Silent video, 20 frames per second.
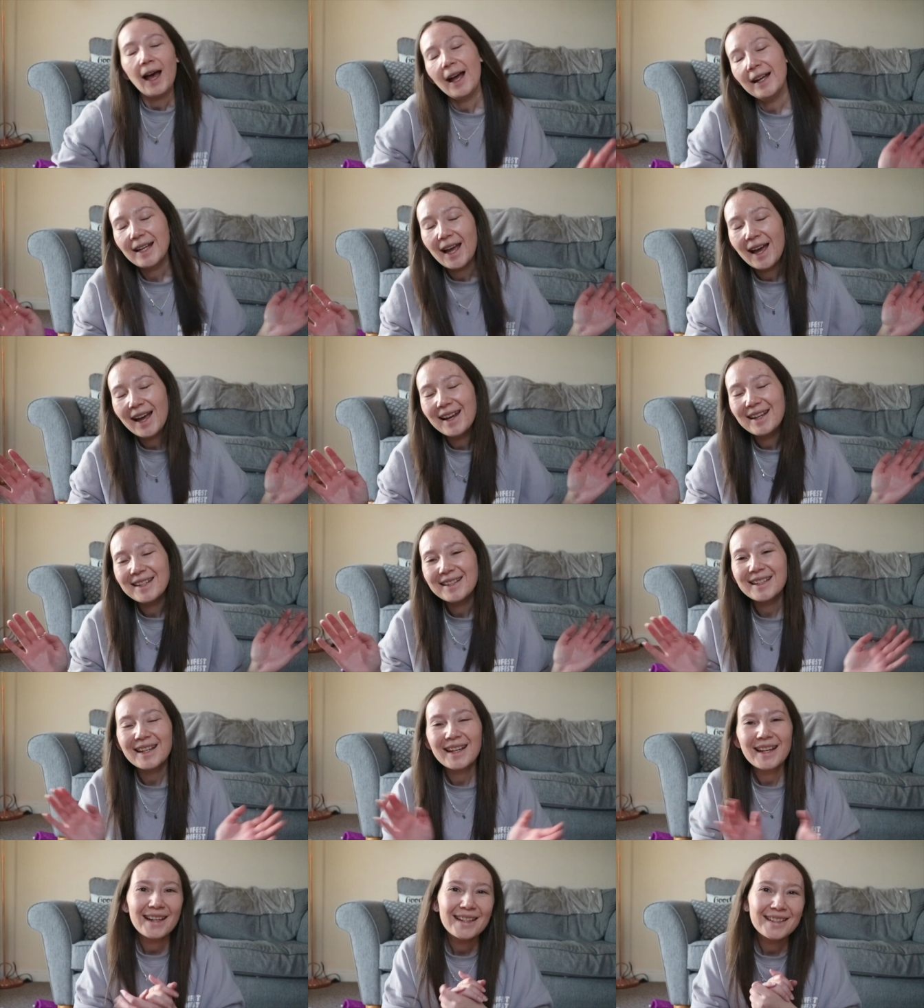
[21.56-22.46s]
Hi guys,
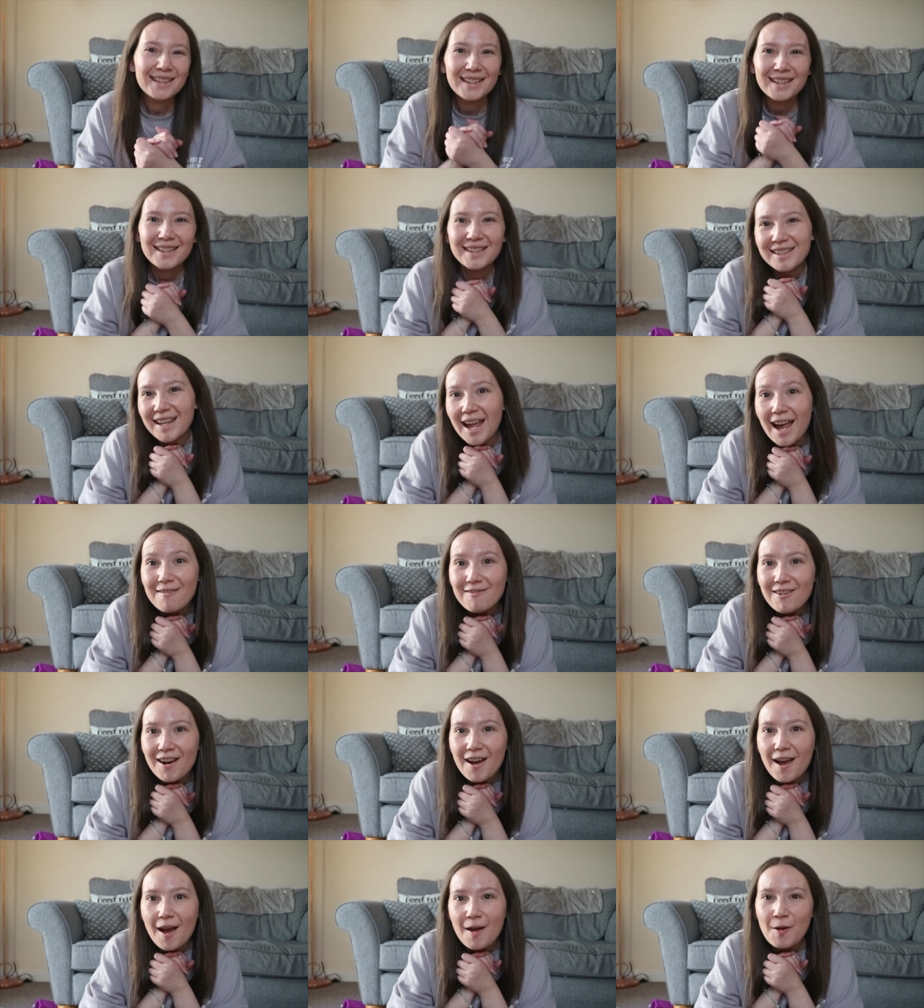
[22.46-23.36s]
it's
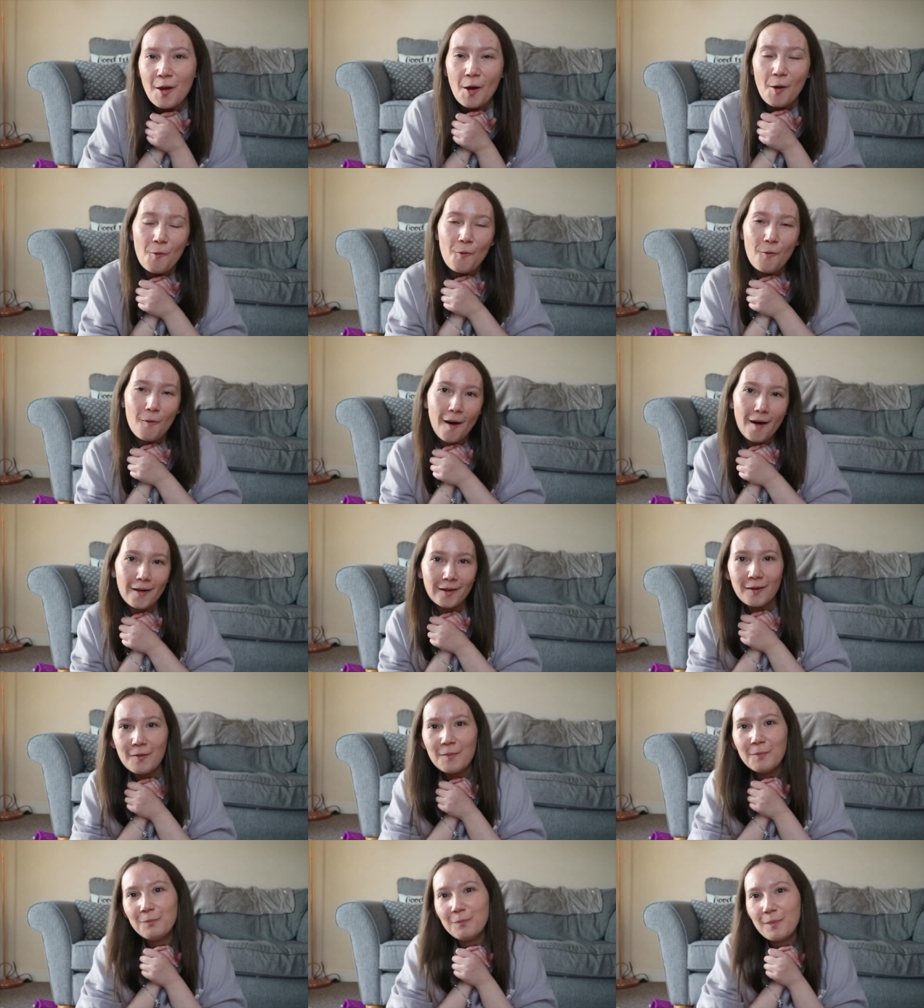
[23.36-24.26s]
Sarah and
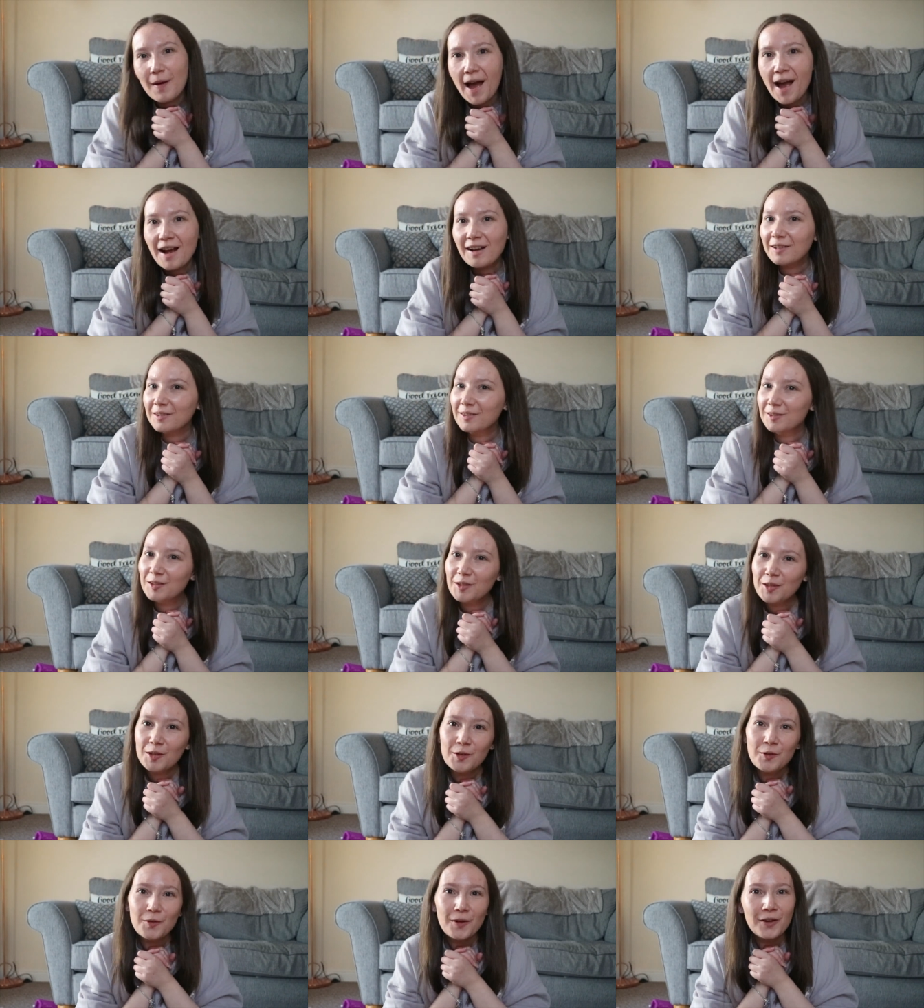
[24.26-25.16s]
welcome back
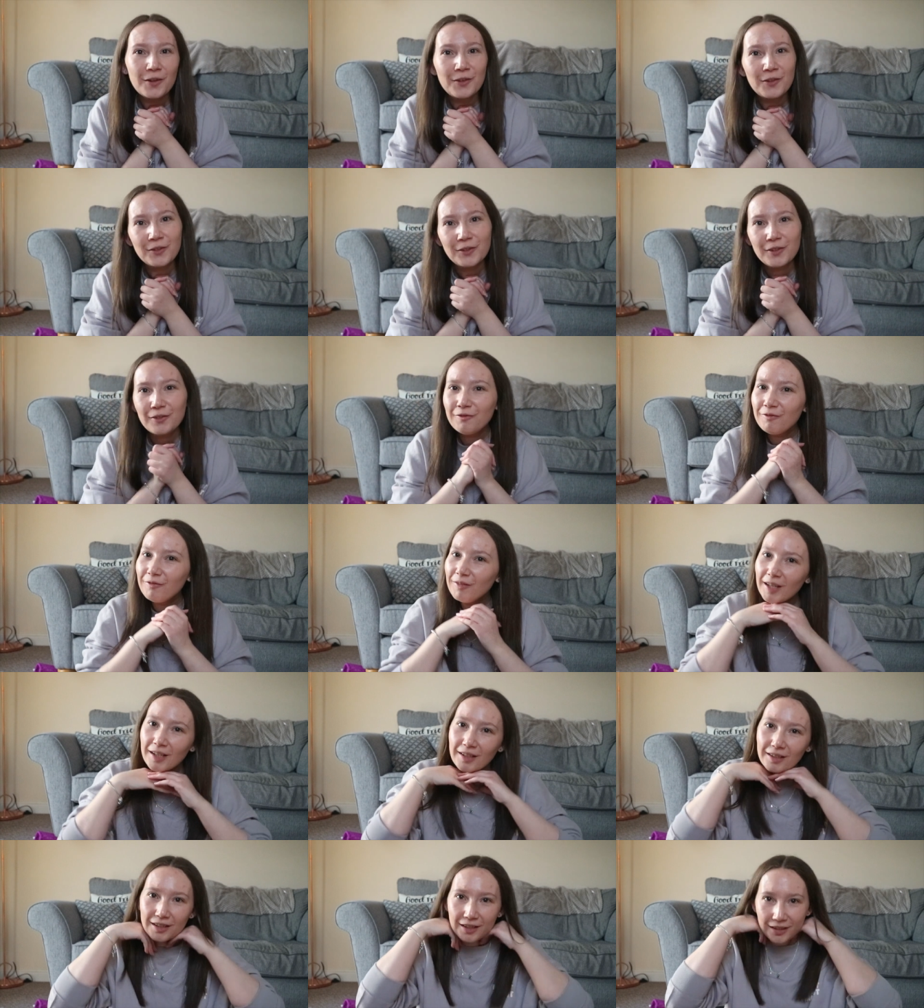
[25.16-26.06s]
to another
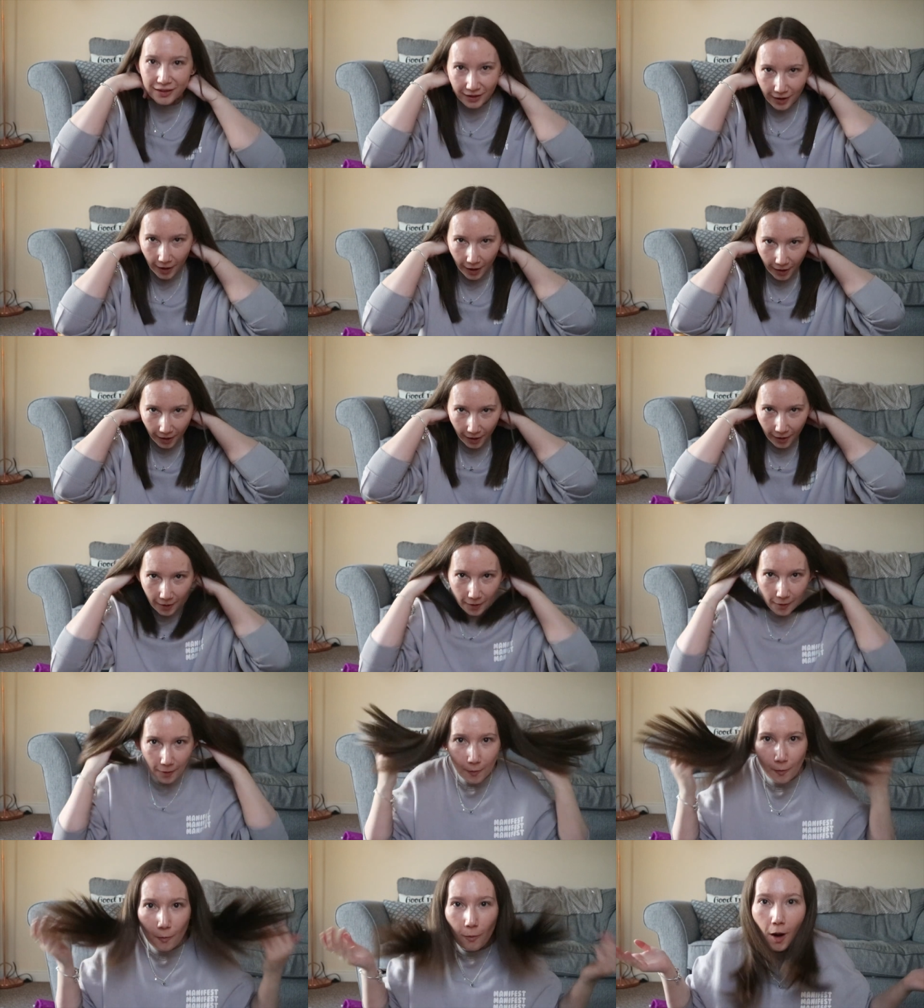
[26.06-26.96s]

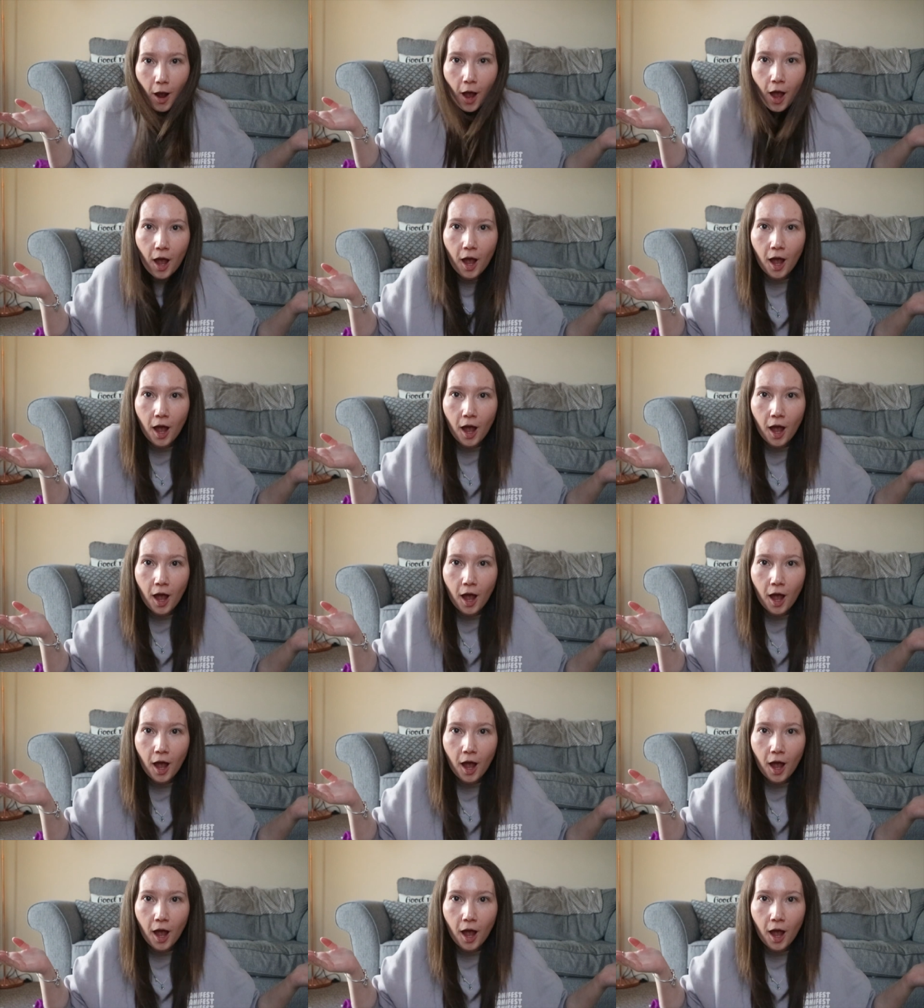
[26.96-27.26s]
video.